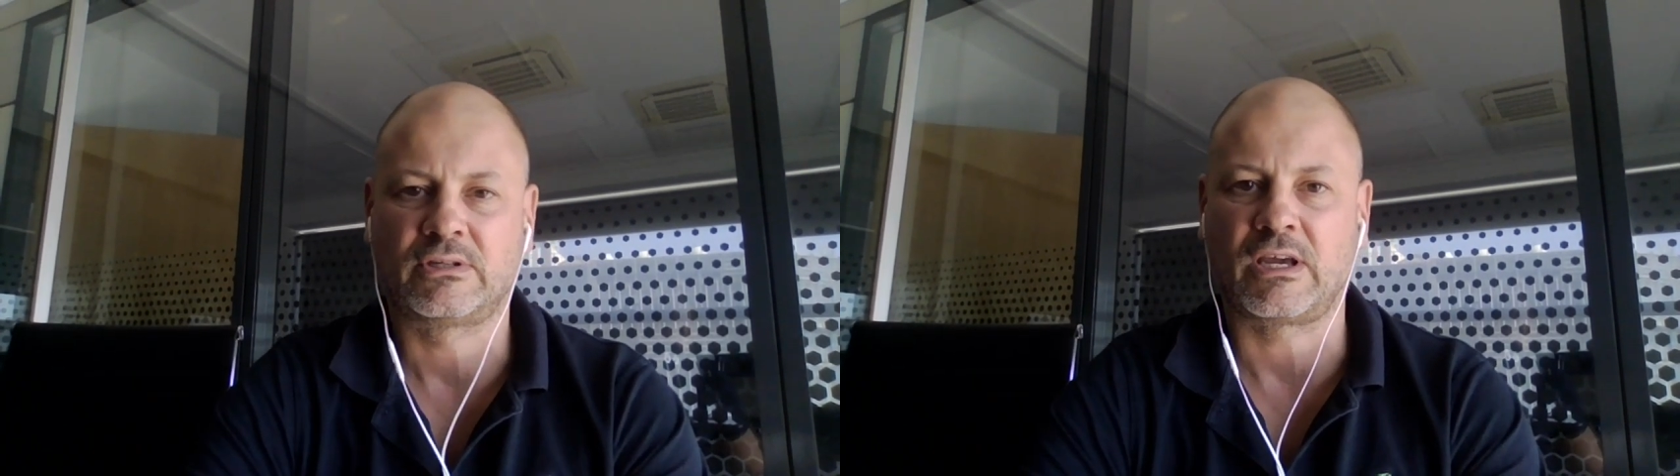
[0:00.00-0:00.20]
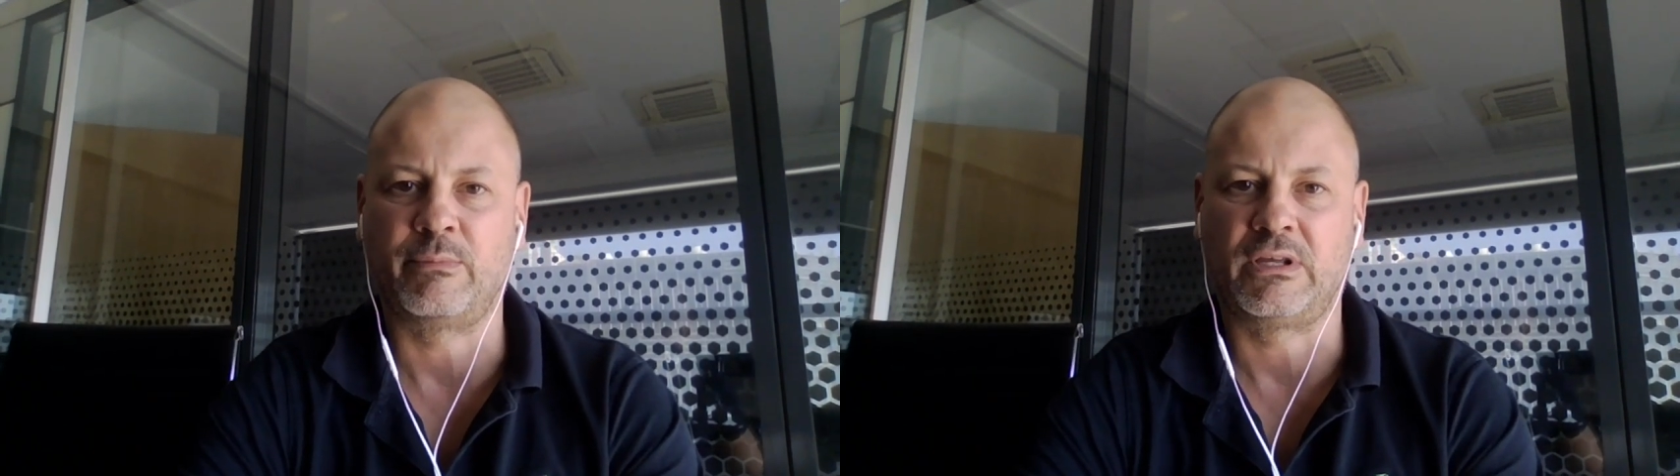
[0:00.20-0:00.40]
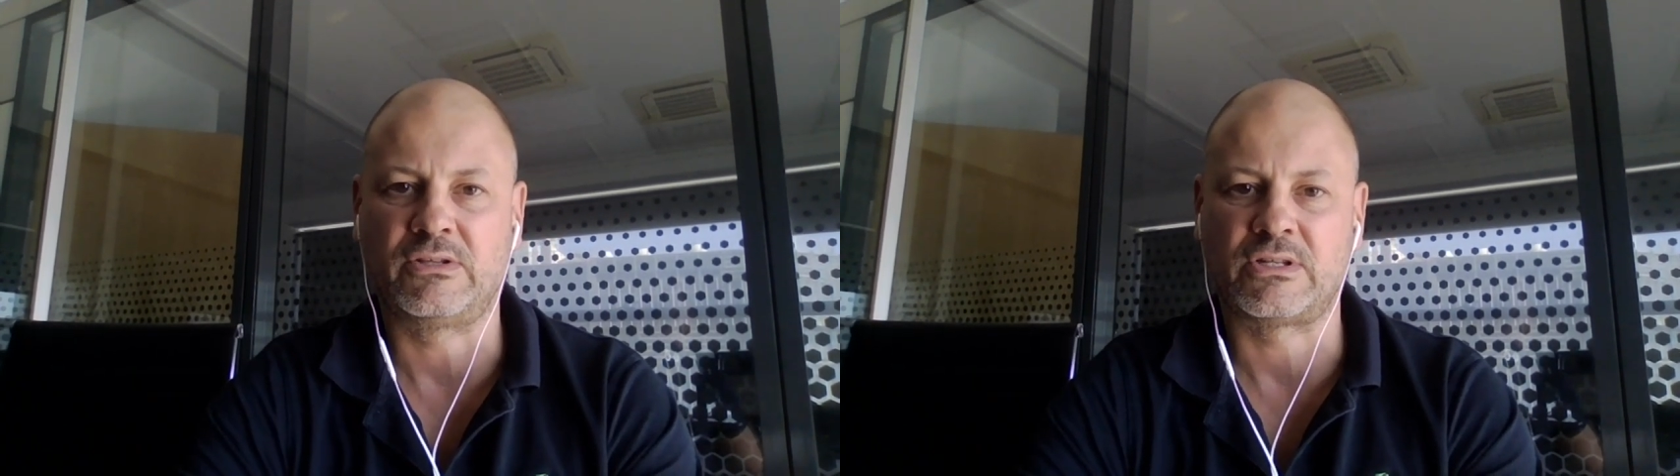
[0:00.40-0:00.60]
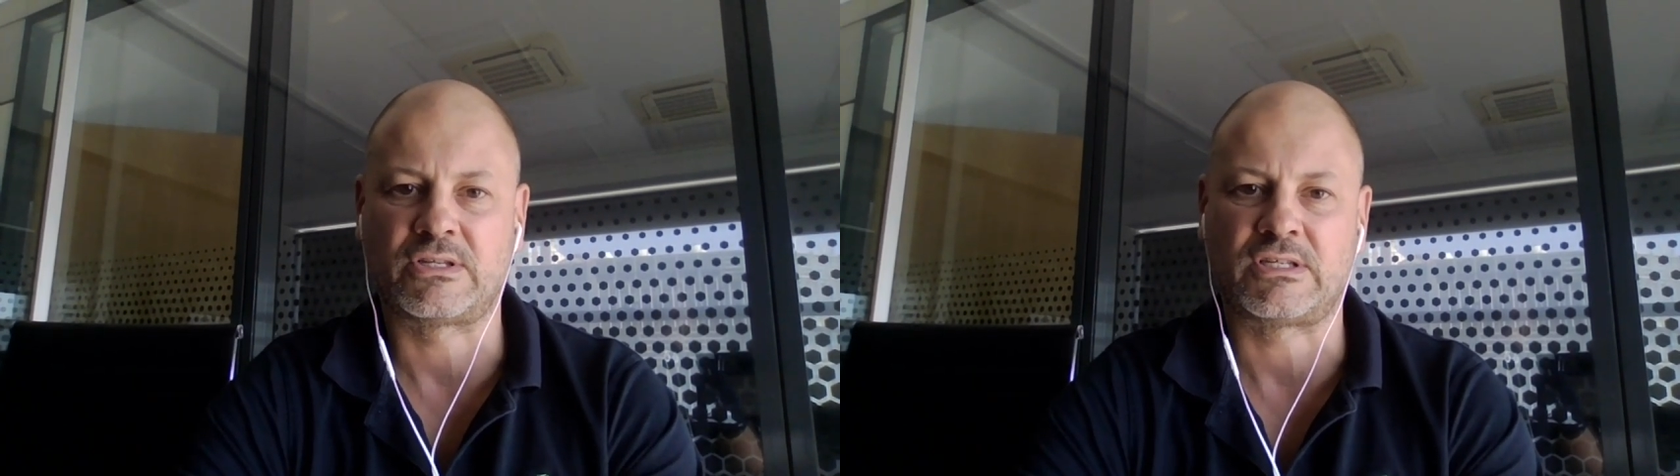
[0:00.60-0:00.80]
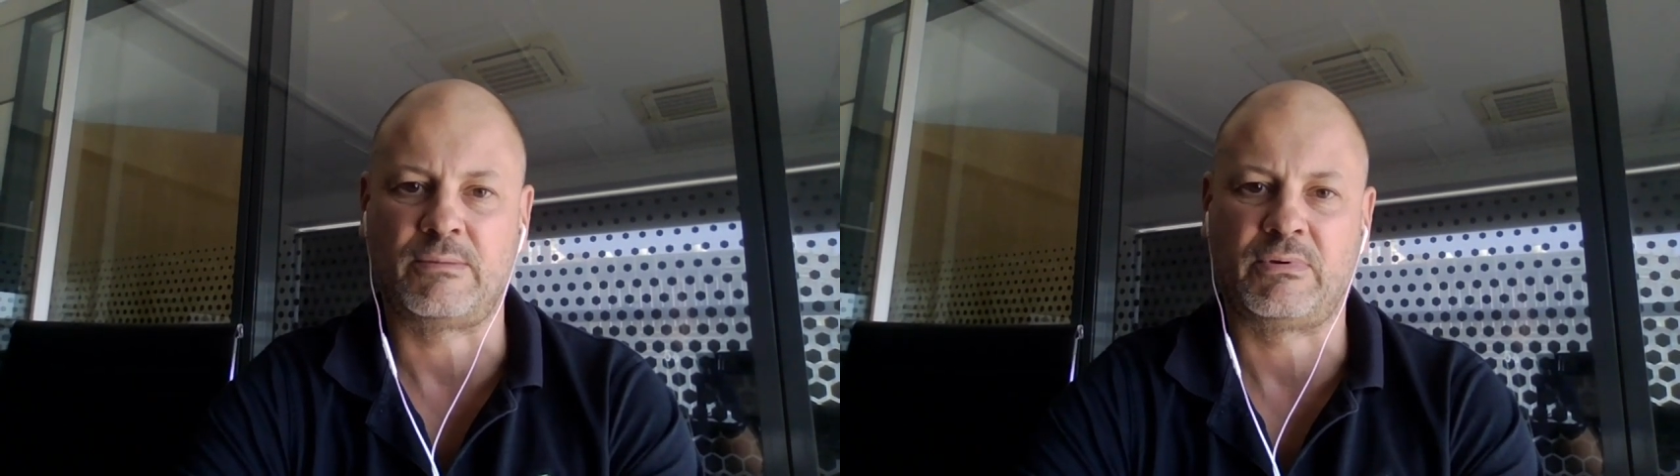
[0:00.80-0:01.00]
coming into the
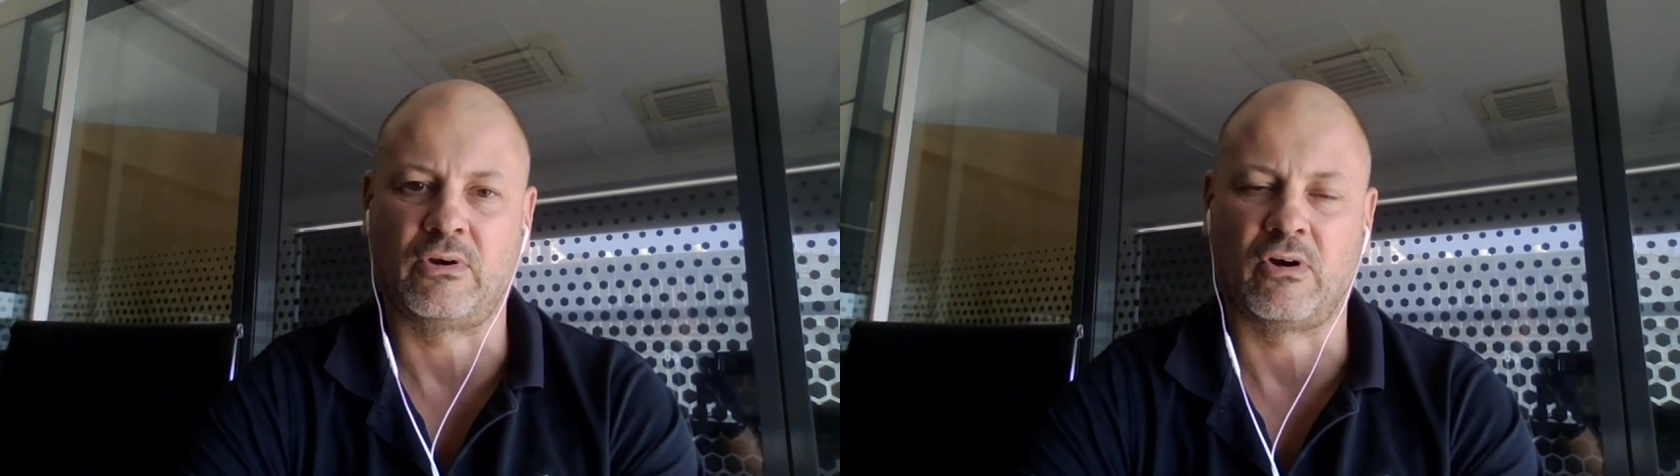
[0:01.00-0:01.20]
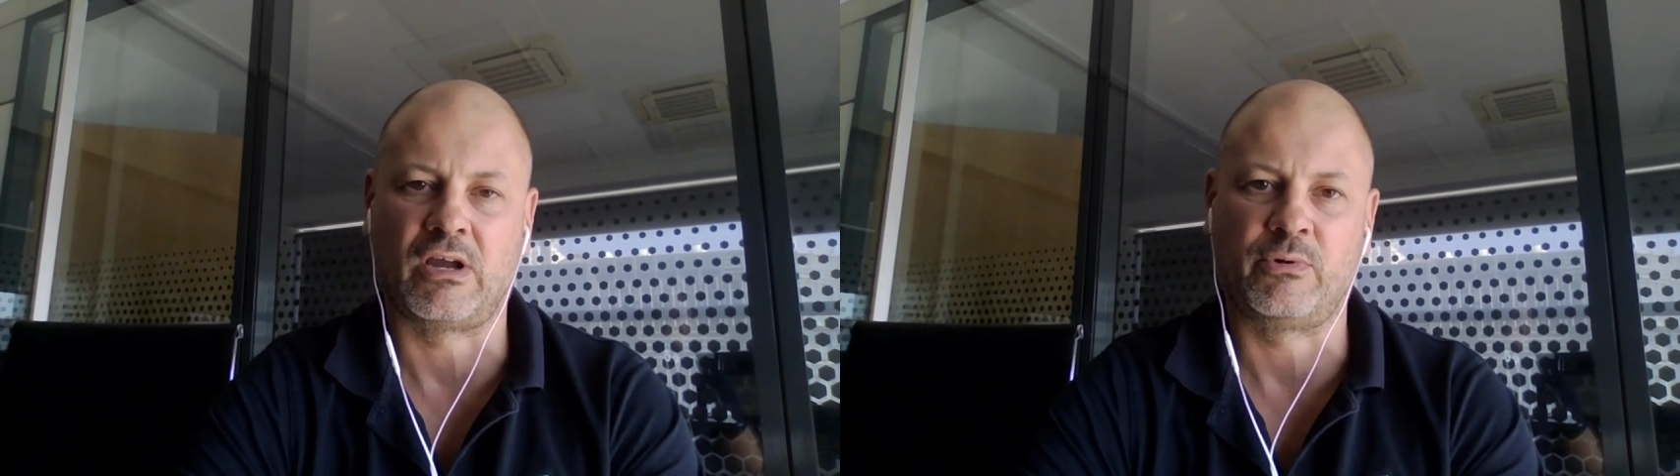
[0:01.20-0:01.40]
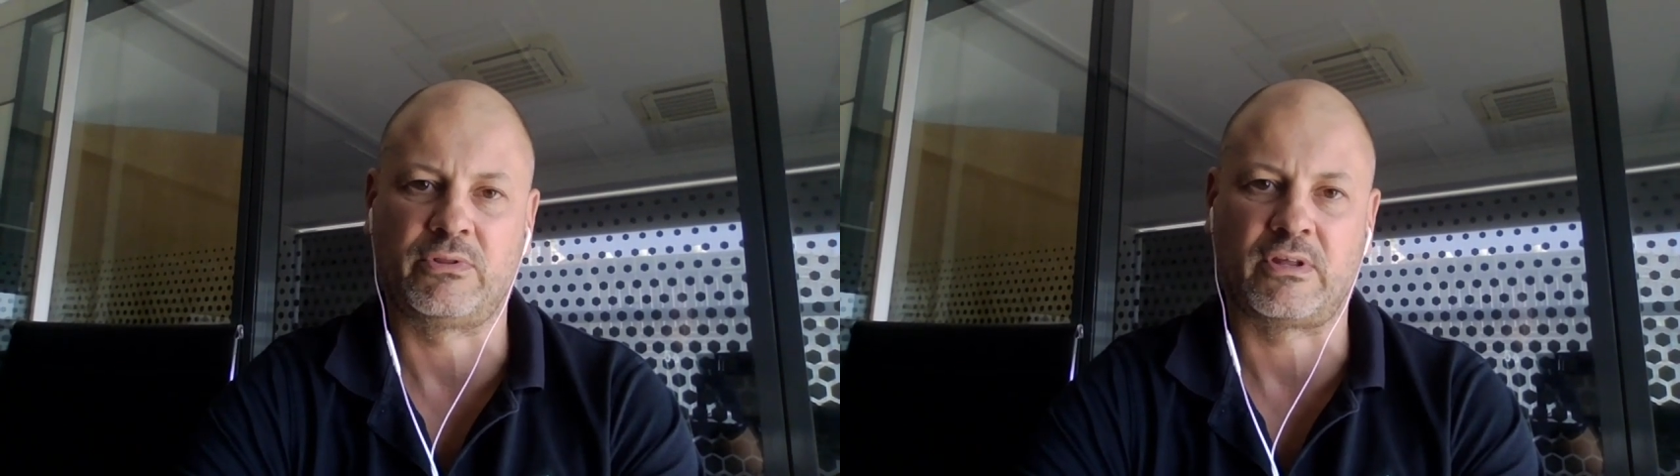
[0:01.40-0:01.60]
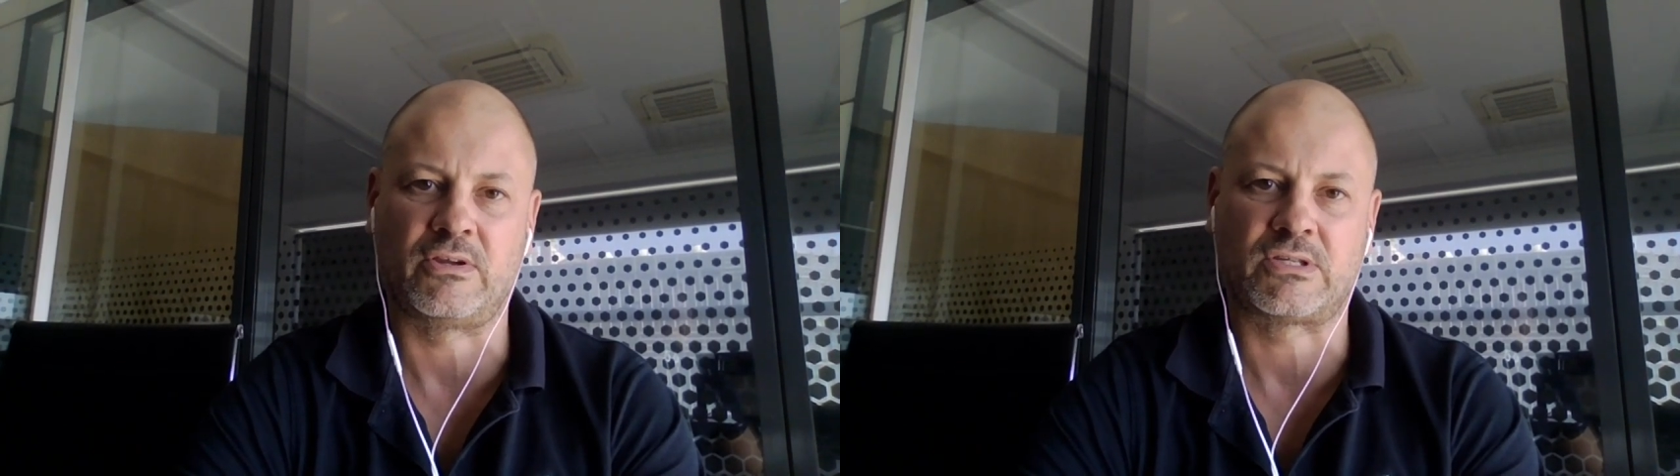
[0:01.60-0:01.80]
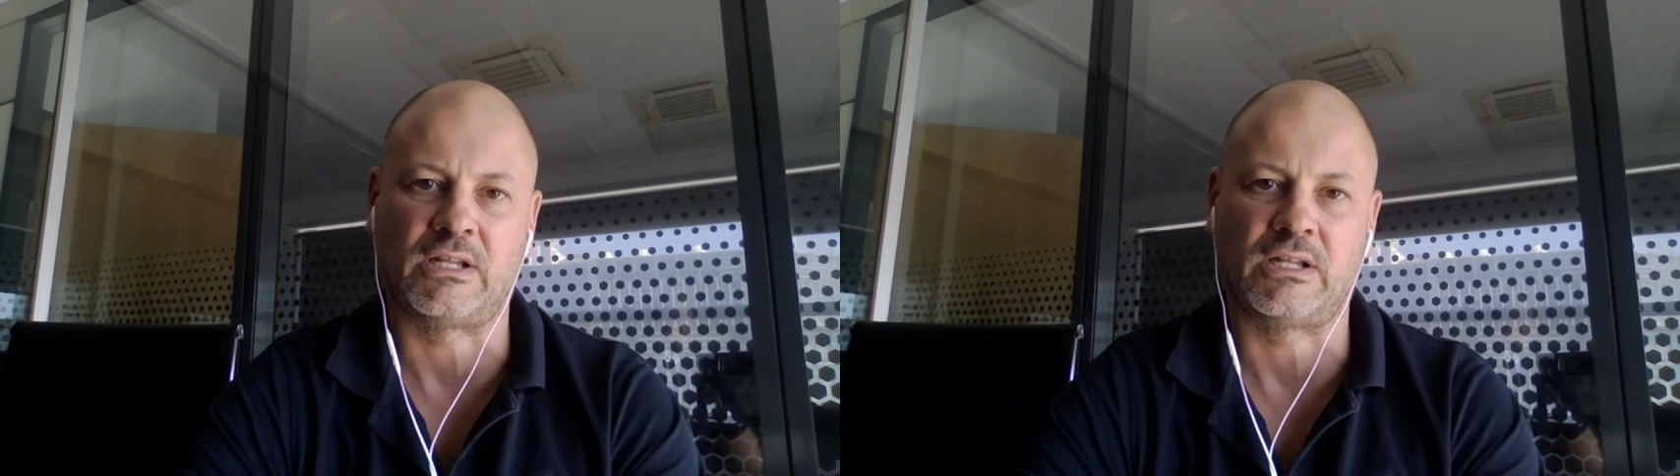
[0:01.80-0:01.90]
CPI with those